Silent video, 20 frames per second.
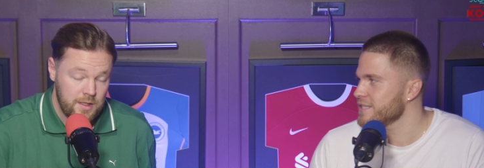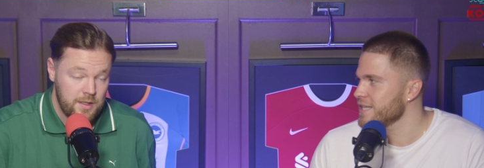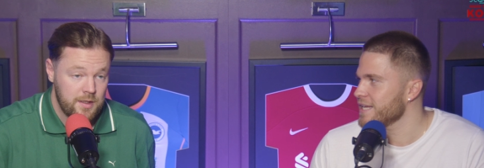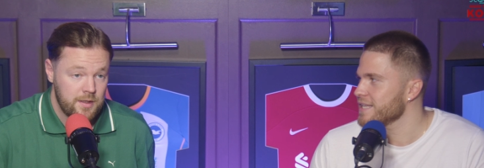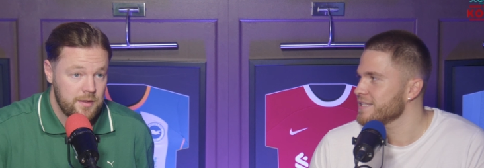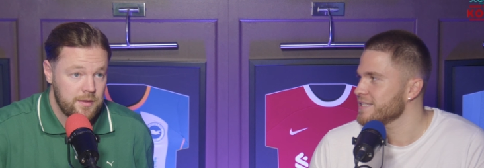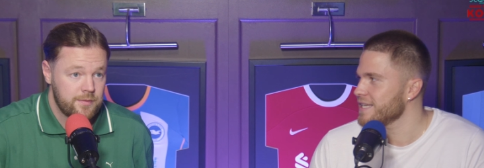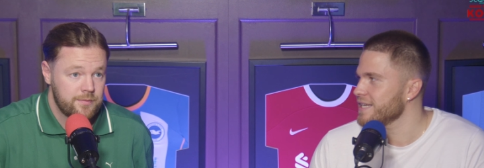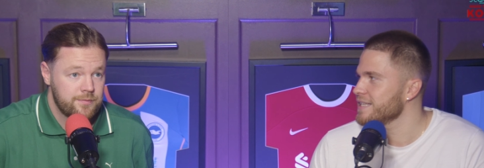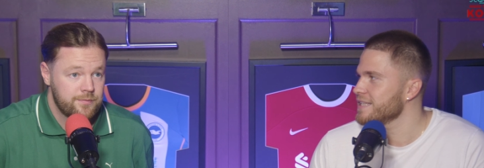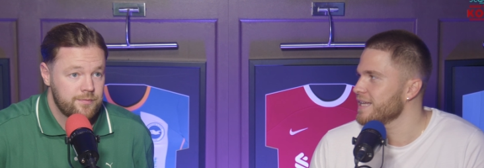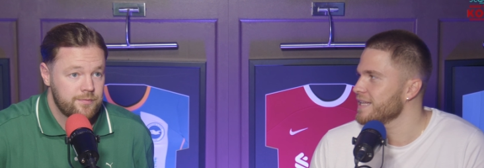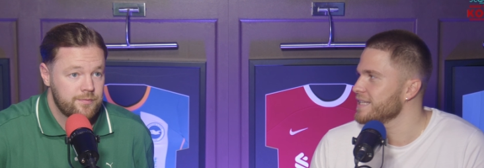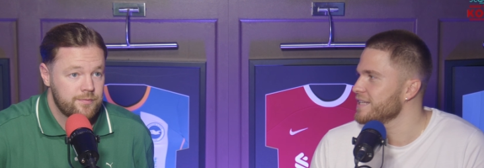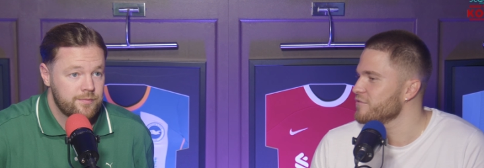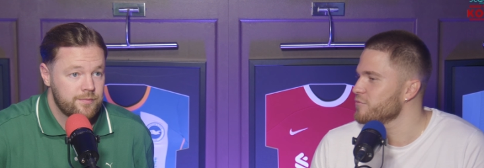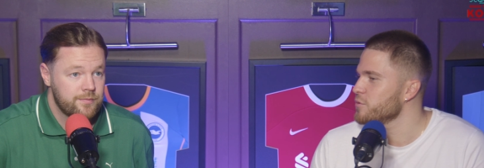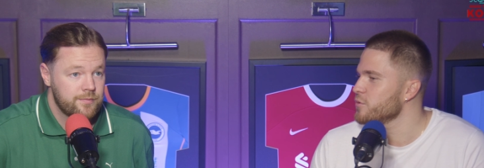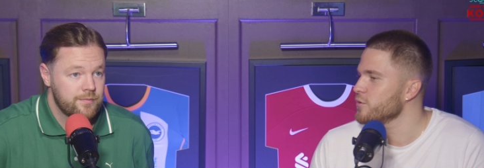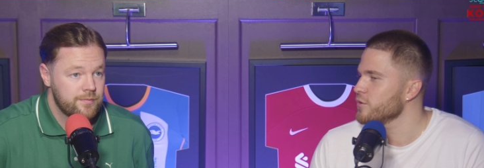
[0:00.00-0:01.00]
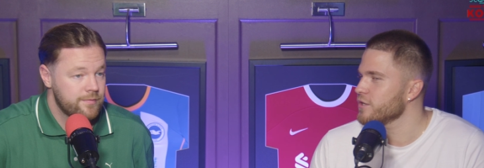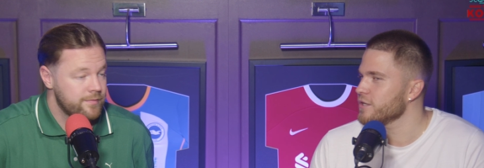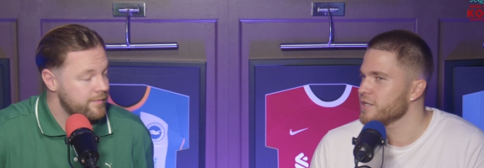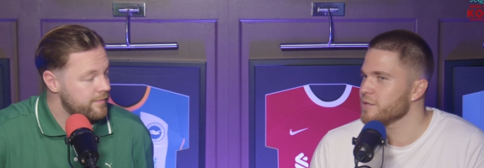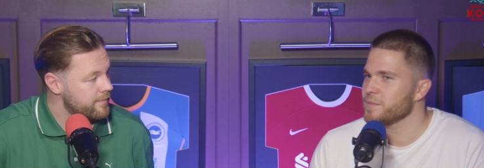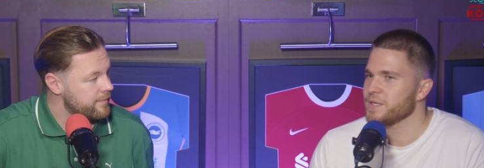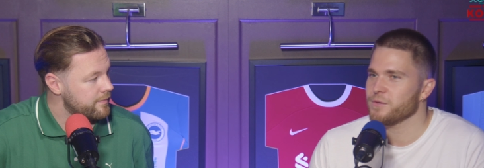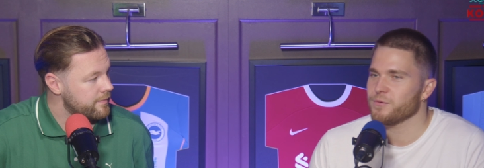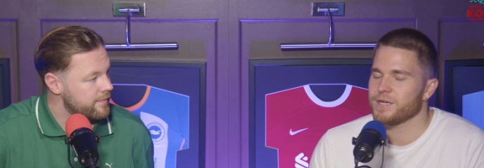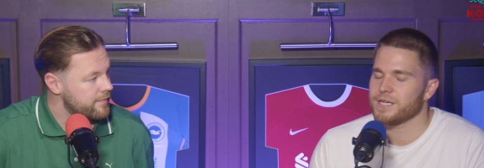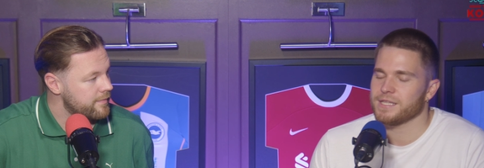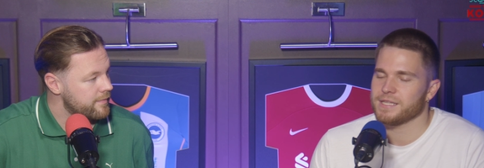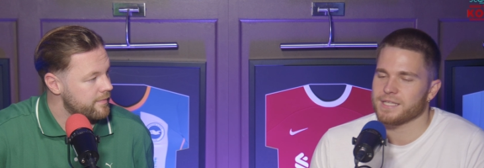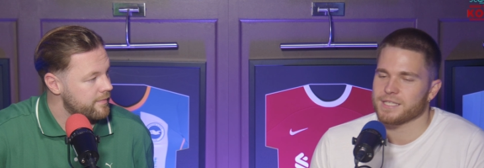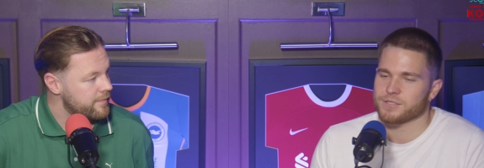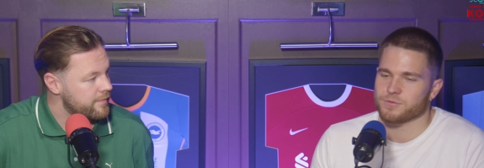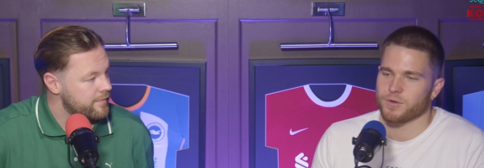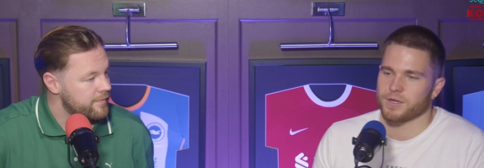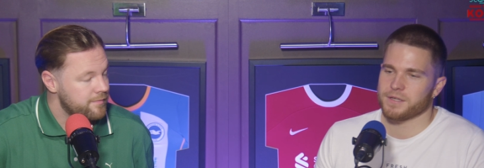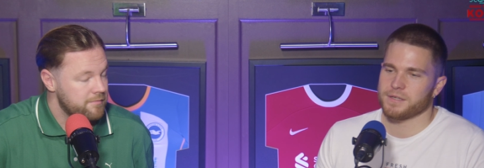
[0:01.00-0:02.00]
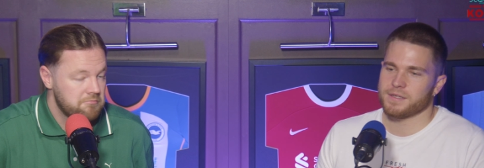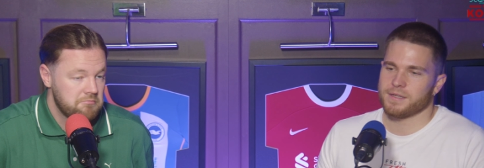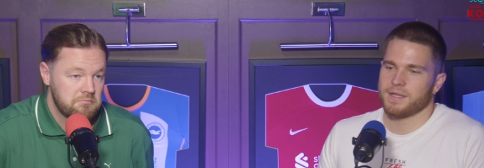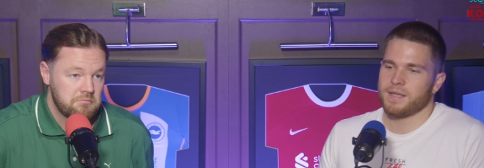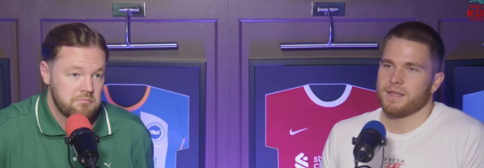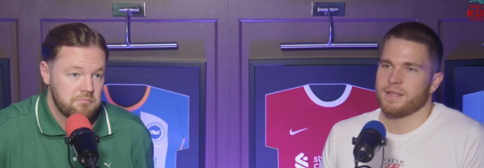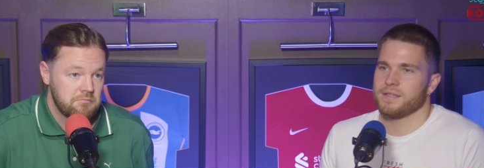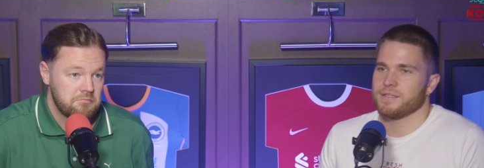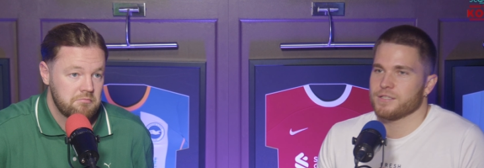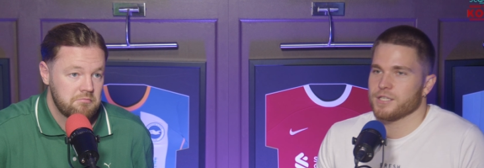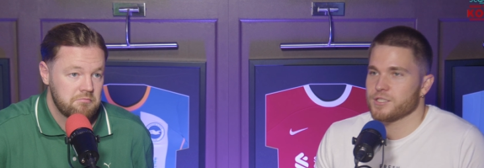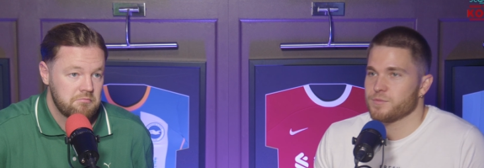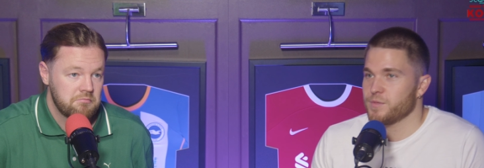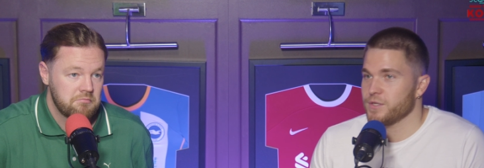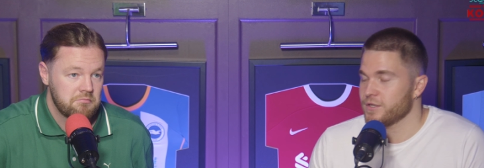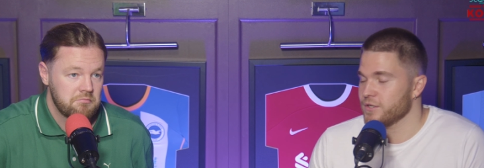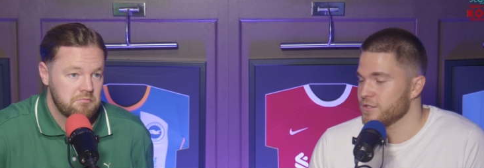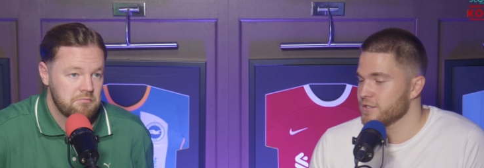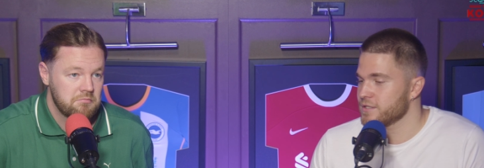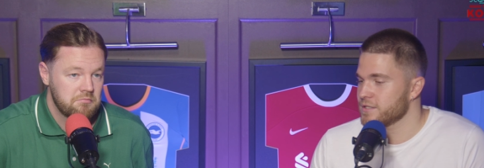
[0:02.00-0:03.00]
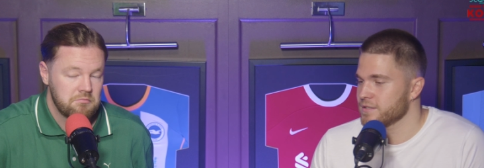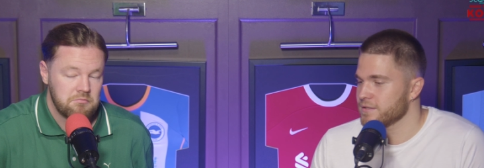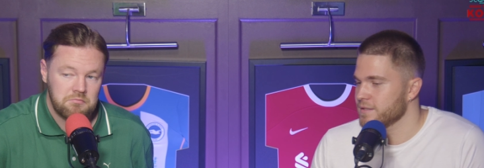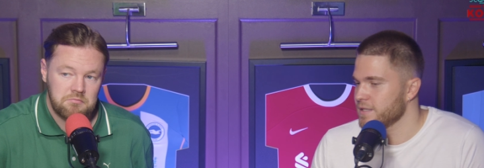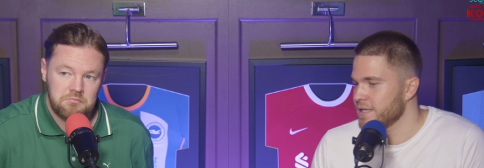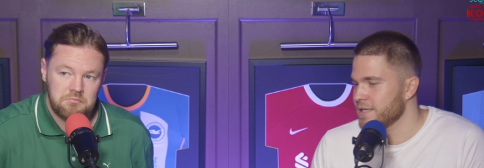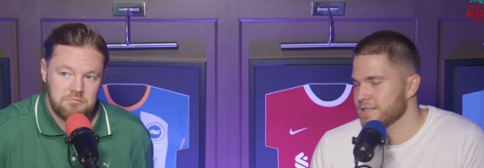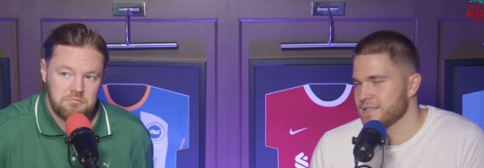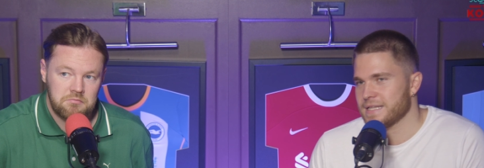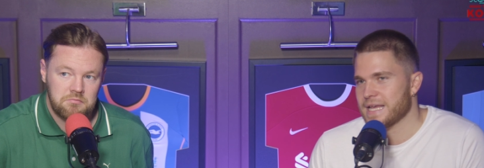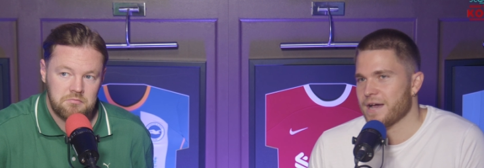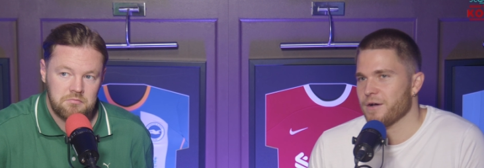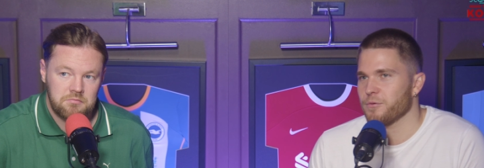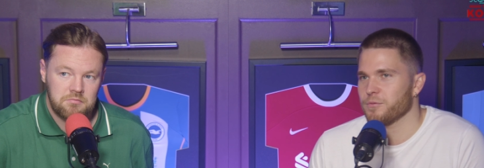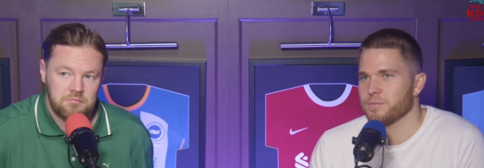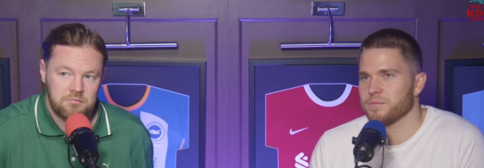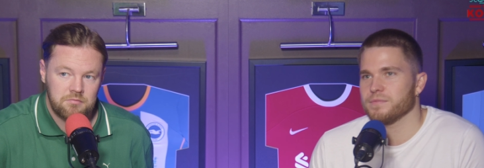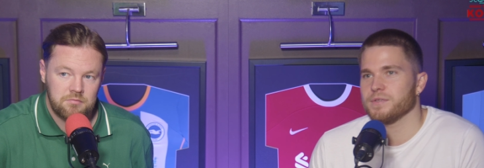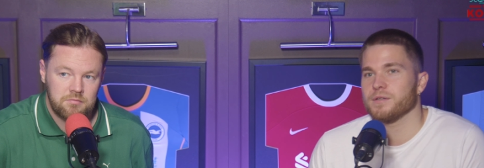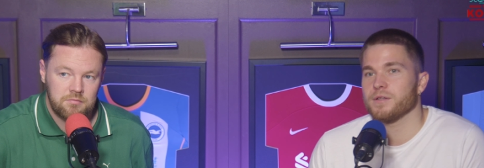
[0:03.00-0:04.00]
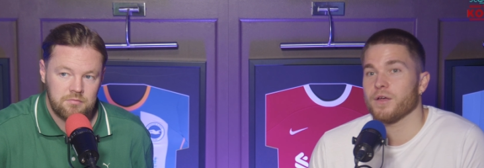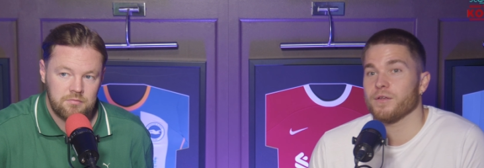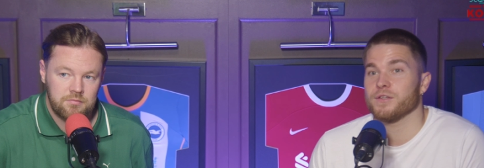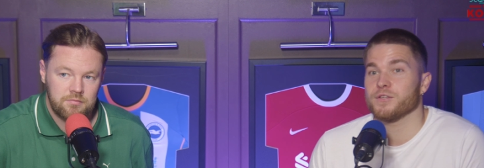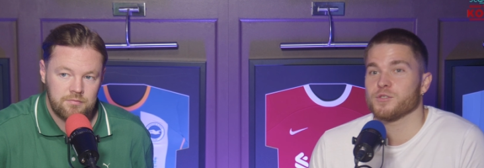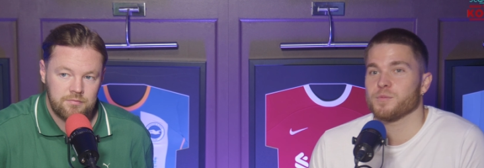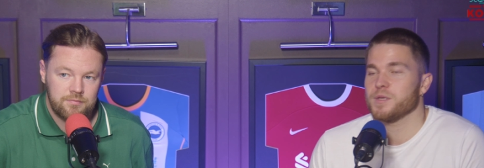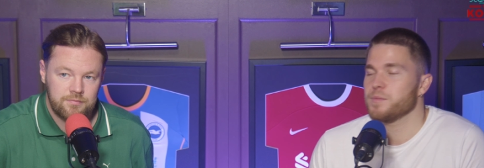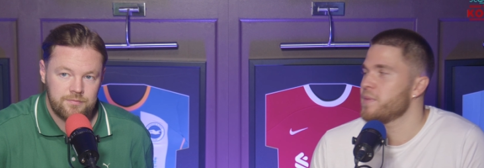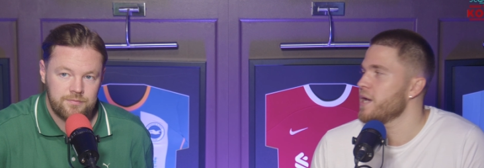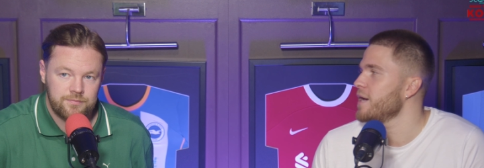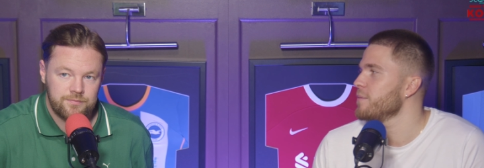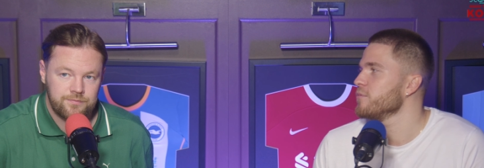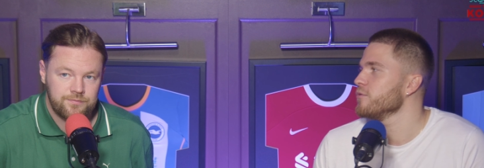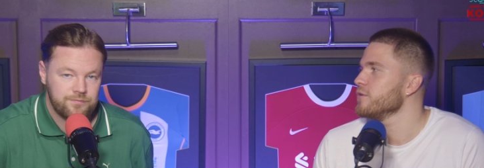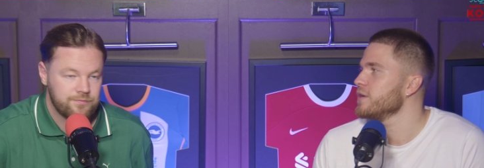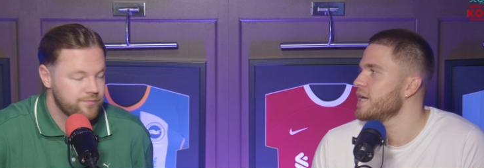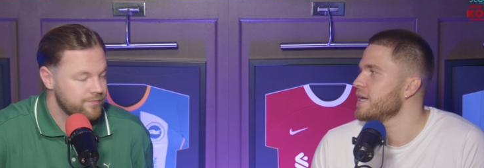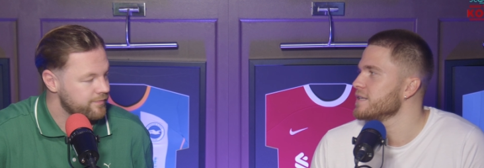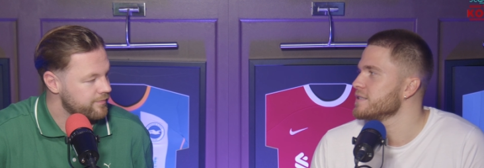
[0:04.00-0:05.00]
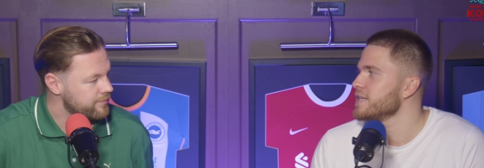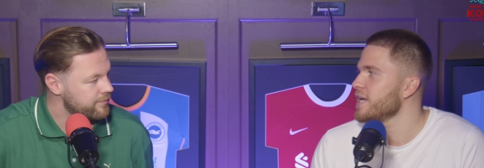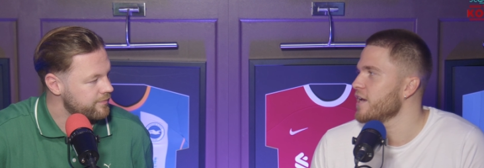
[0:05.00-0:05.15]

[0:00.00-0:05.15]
Speaker 1: that thinking that Liverpool are going to be winning this one, just because it's now, you know, it used to be Pep Roulette as the